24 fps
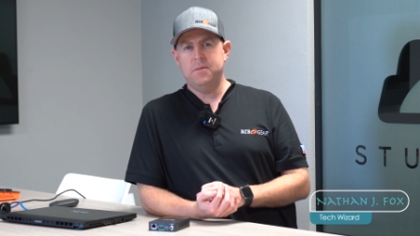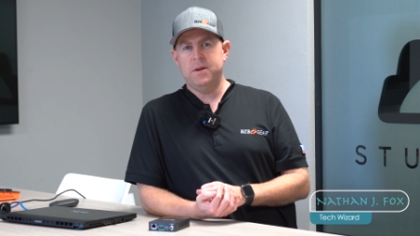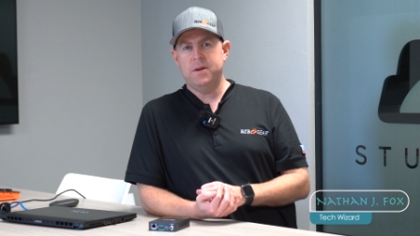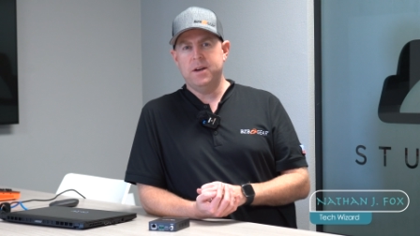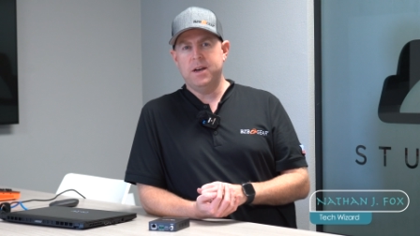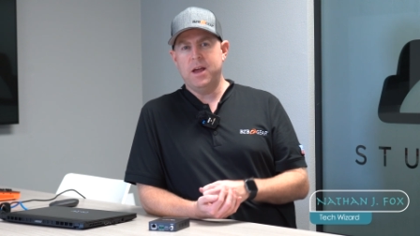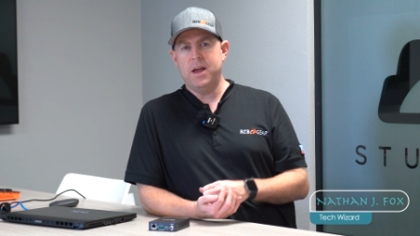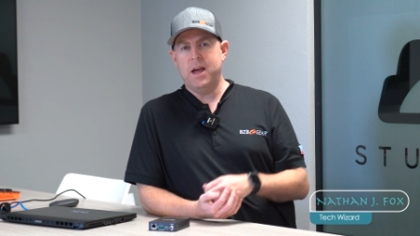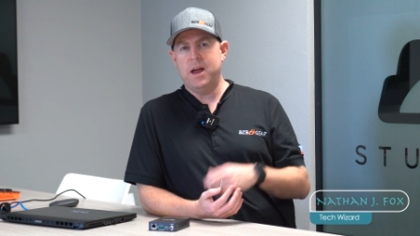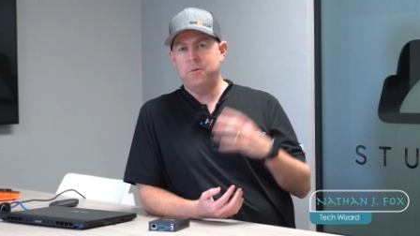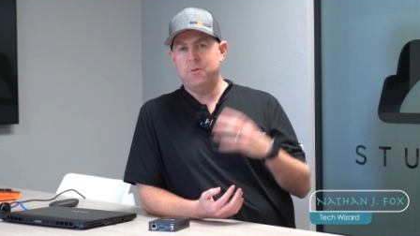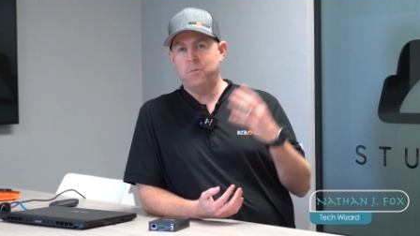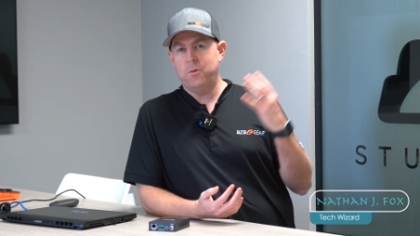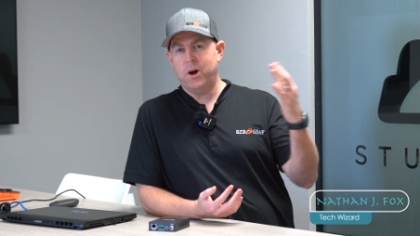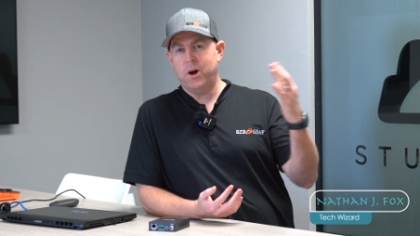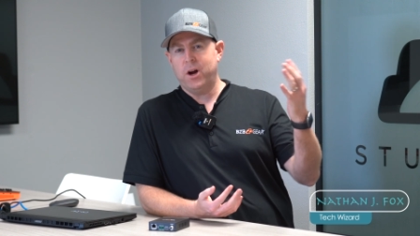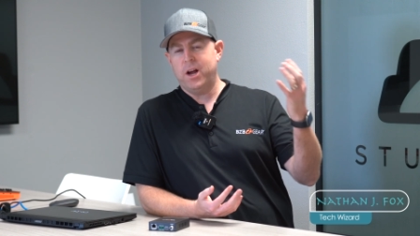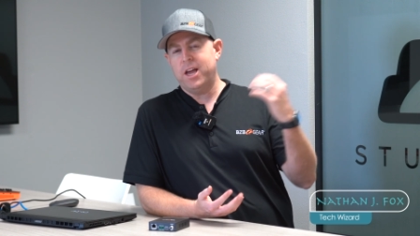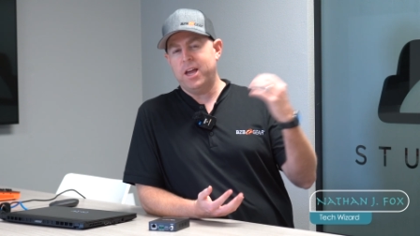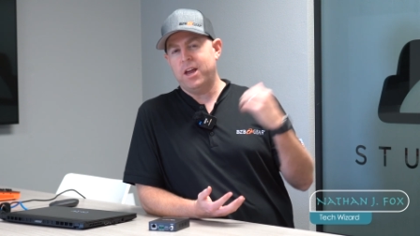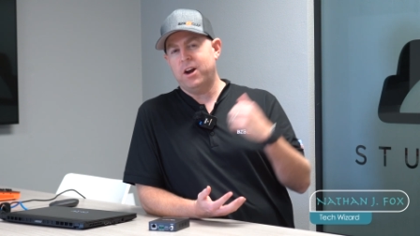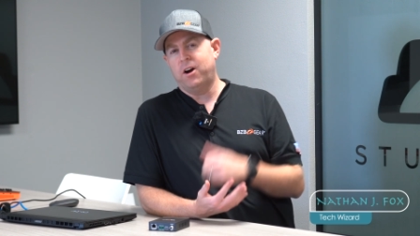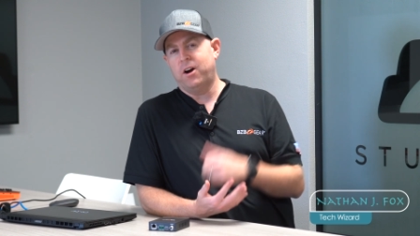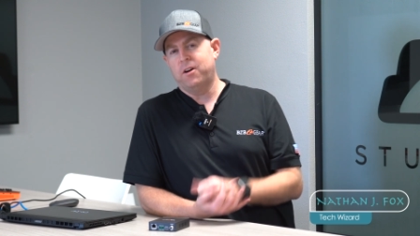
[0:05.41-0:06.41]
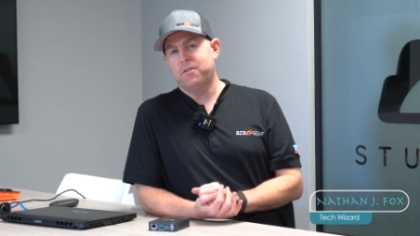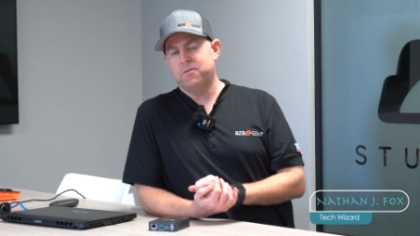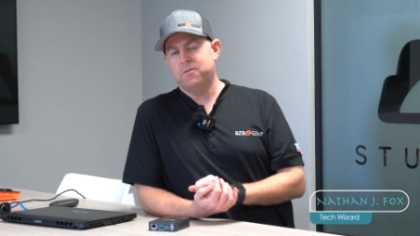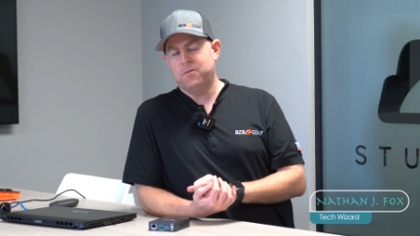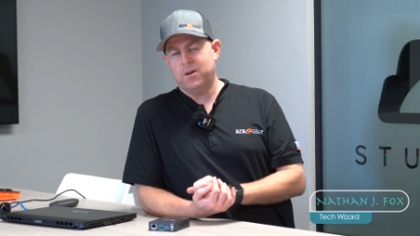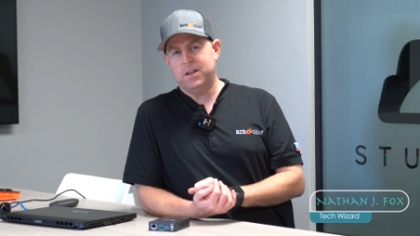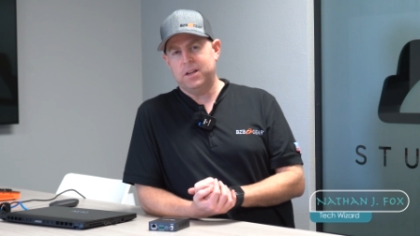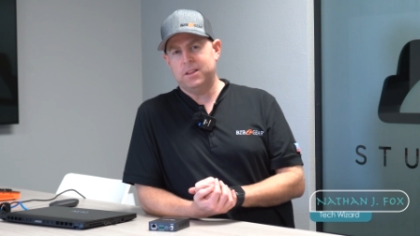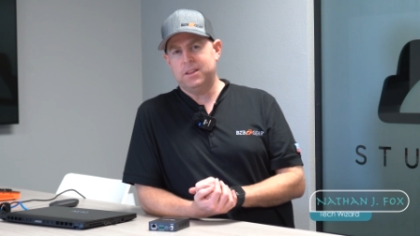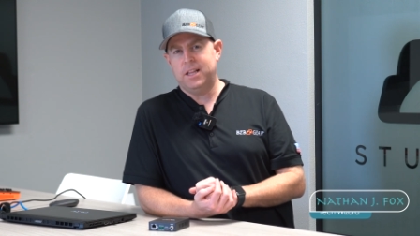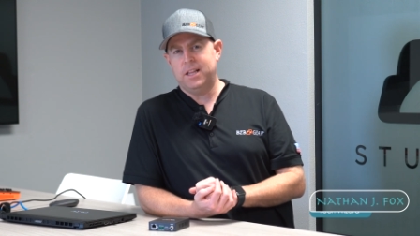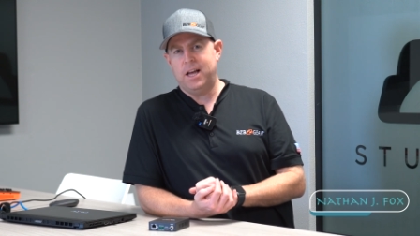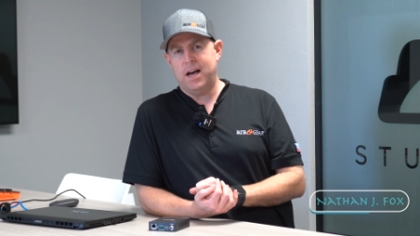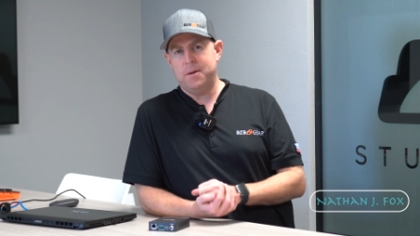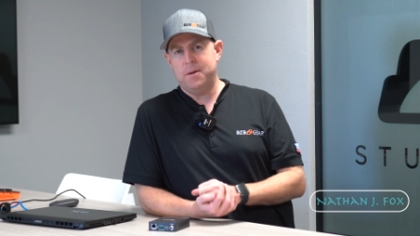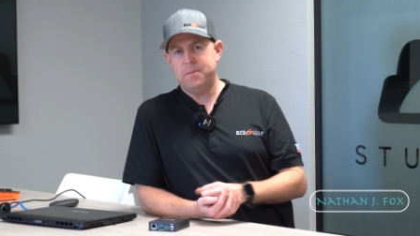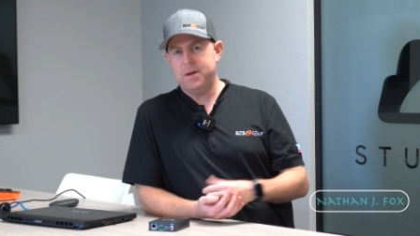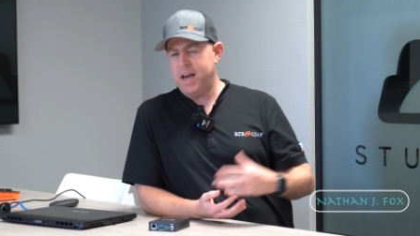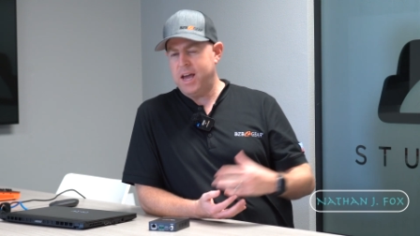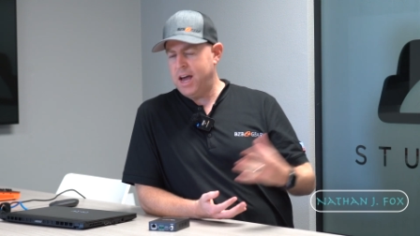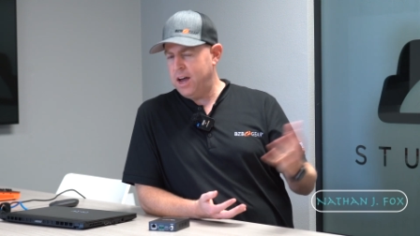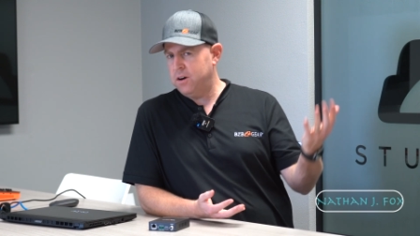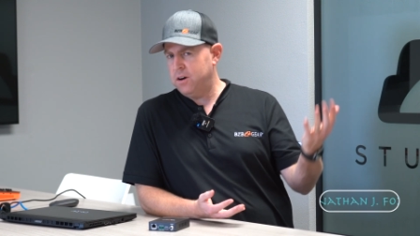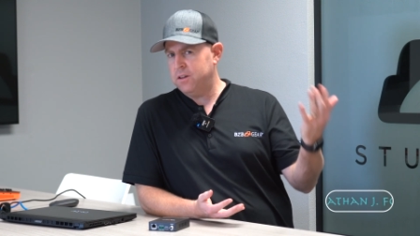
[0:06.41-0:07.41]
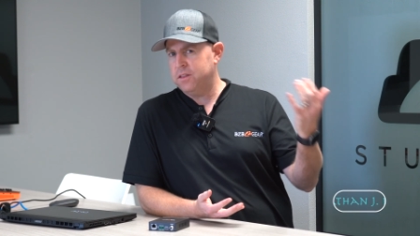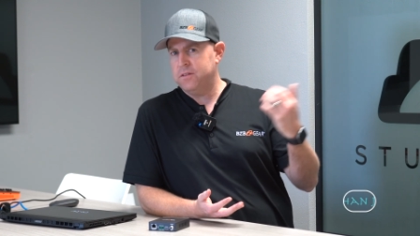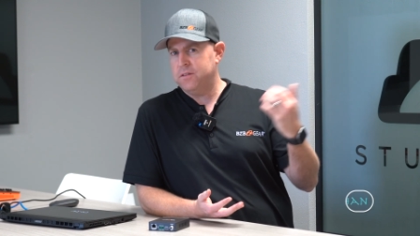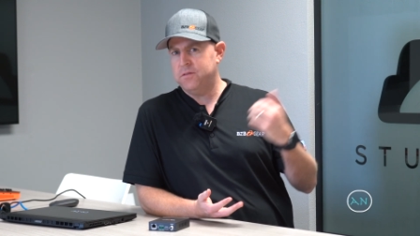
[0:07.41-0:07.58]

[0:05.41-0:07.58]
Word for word: and we're in our front lobby out of